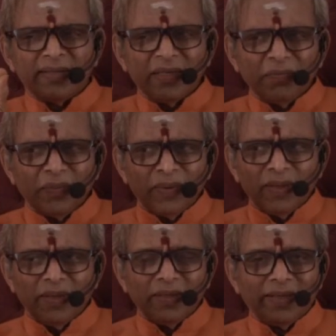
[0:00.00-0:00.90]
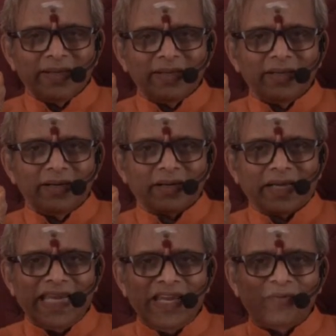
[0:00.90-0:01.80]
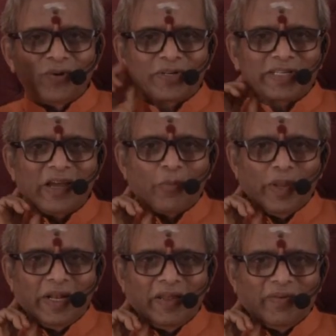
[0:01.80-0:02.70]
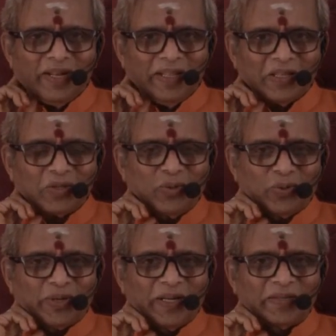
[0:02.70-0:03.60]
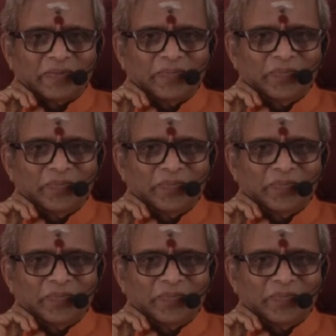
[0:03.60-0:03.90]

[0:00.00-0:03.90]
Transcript: Some key words have been given in the stotras.